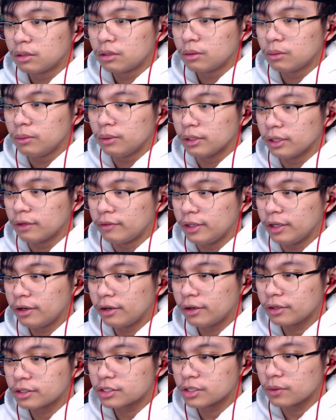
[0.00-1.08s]
We live near
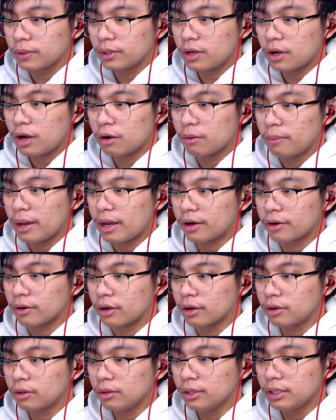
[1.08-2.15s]
her, so we know how bad her
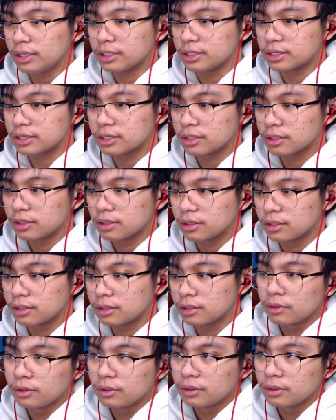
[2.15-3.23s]
uncle is.
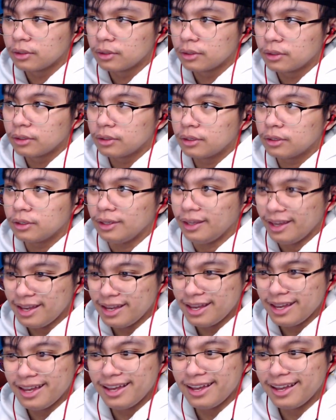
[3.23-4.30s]

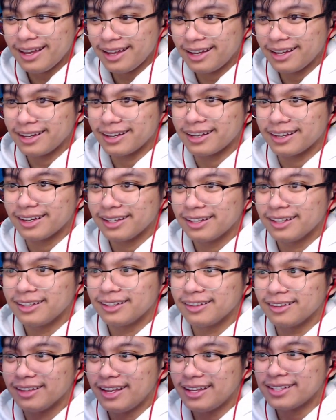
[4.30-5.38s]
Yeah,
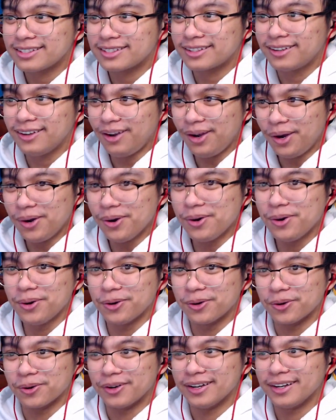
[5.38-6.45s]
let's
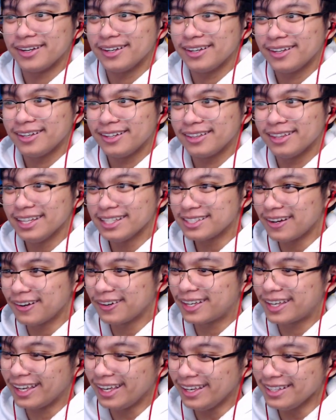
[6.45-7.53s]
go
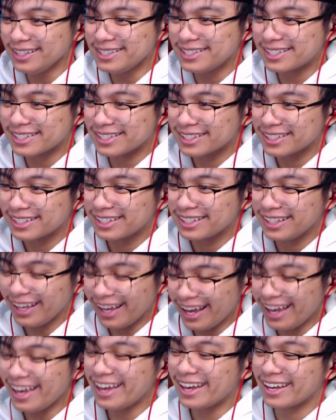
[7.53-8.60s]
kids.
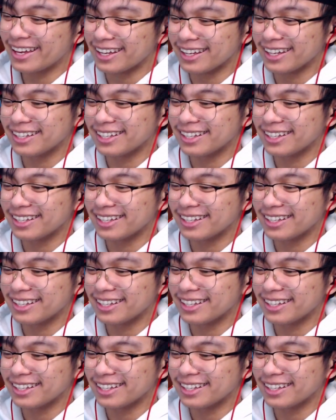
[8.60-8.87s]
Yeah,